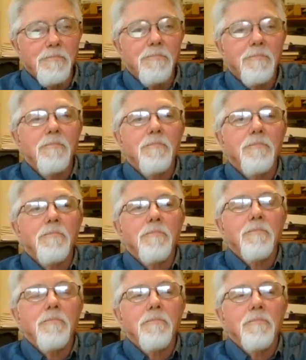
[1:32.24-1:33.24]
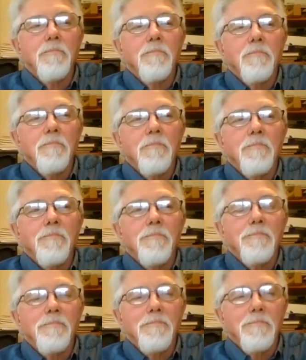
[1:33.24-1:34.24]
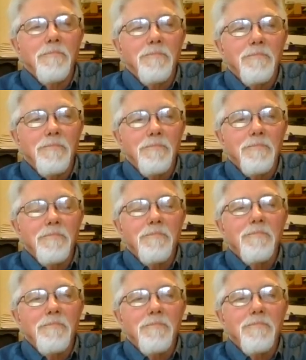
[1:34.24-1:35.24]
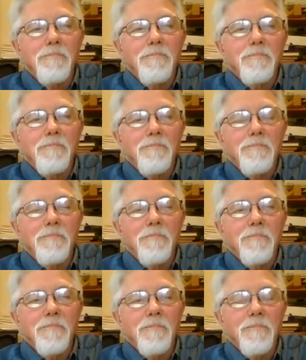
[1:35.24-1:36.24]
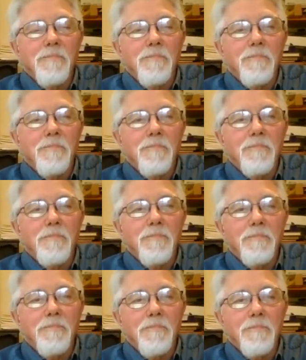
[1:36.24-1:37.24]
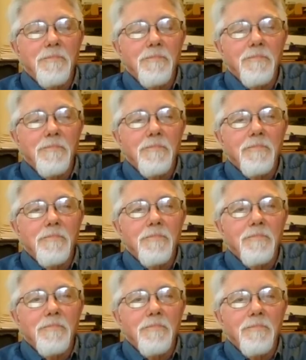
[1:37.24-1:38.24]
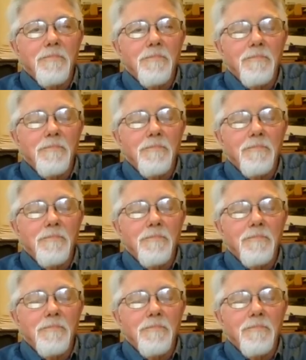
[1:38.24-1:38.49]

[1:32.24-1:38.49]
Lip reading: (silent)